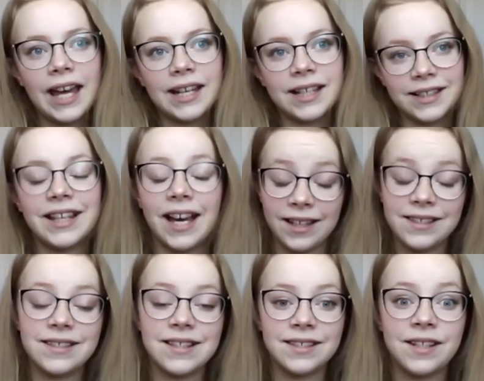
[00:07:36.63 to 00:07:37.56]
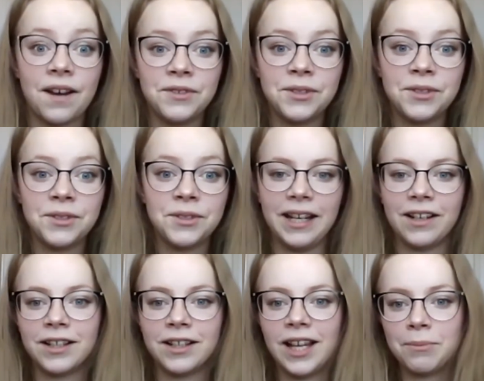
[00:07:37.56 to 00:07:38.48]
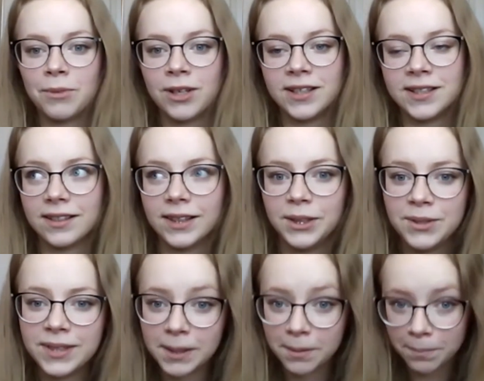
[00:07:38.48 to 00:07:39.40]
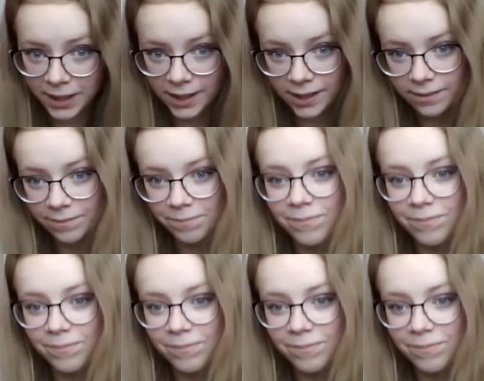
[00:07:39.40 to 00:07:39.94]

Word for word: a yes, a stuffed bunny. Her name was Lucy B,